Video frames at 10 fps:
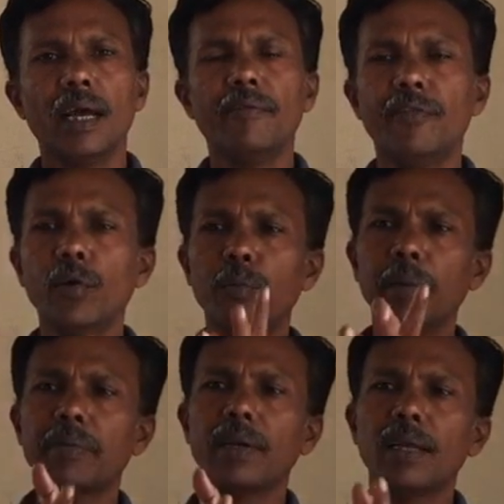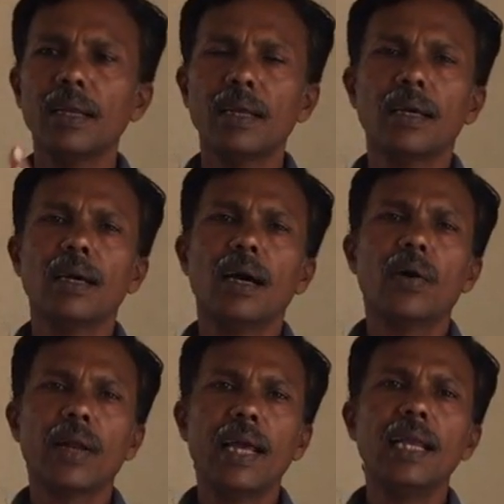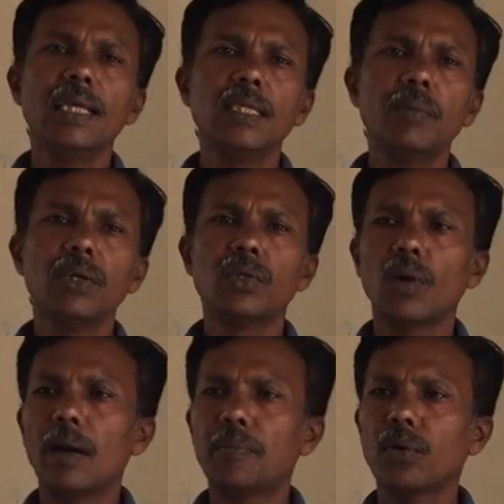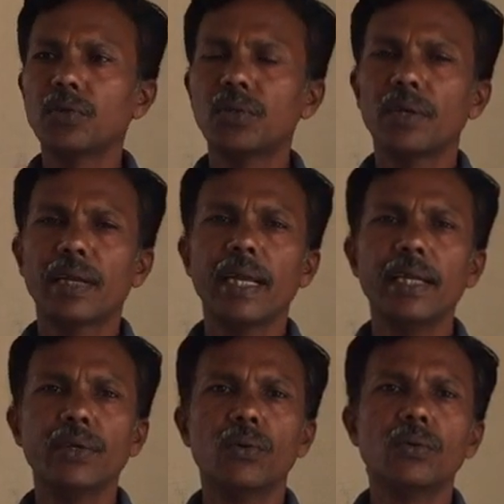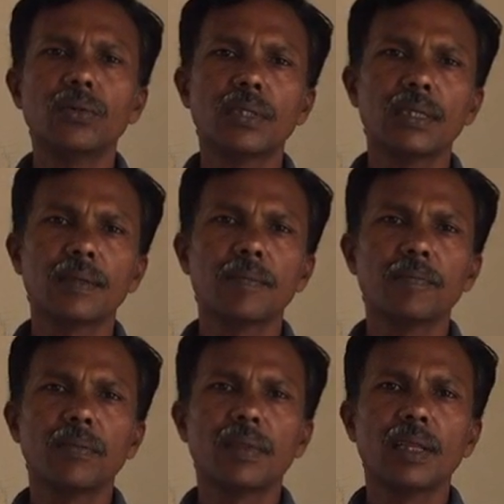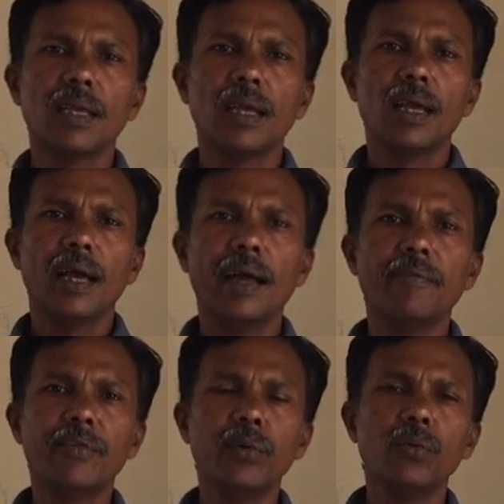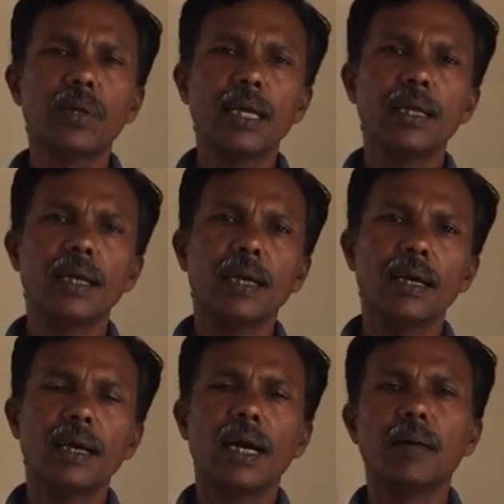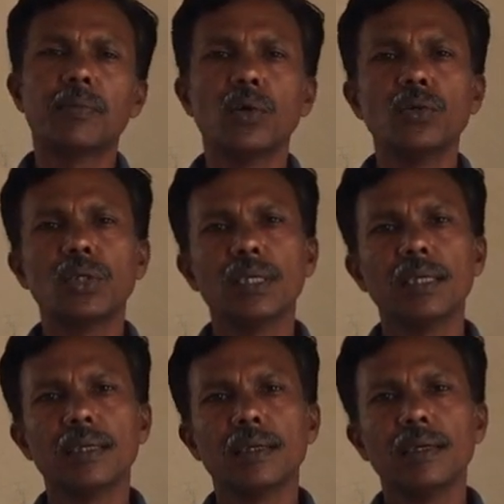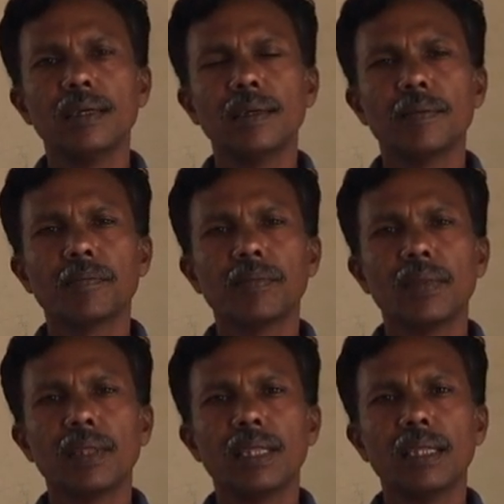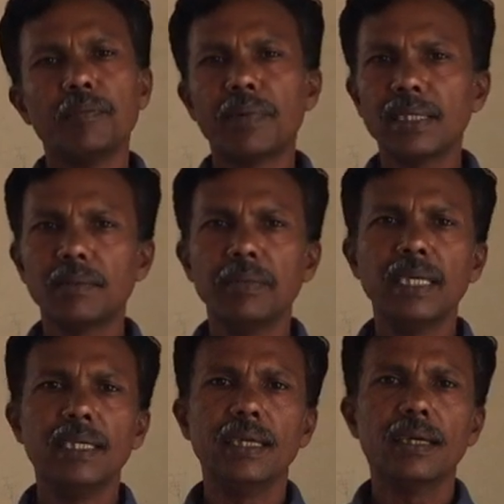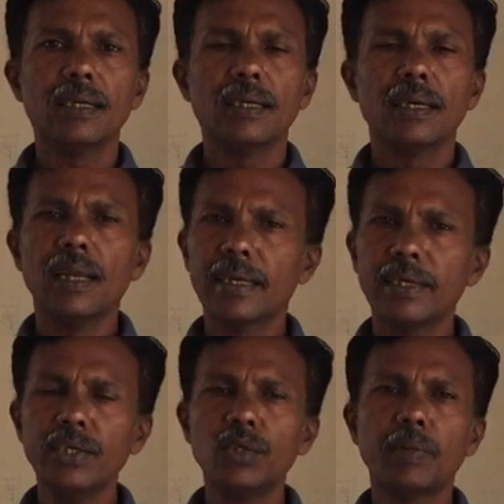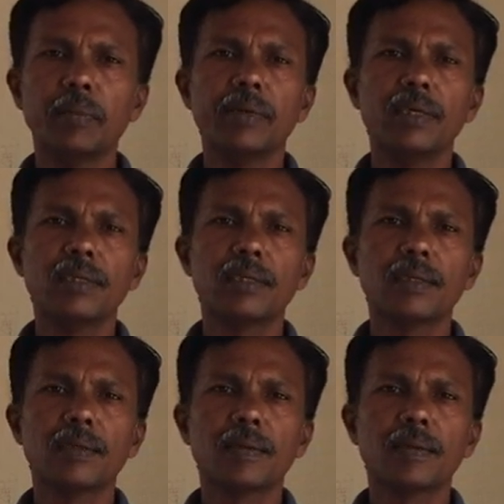And few people are eligible to approach radios, and few can approach the press media like newspapers,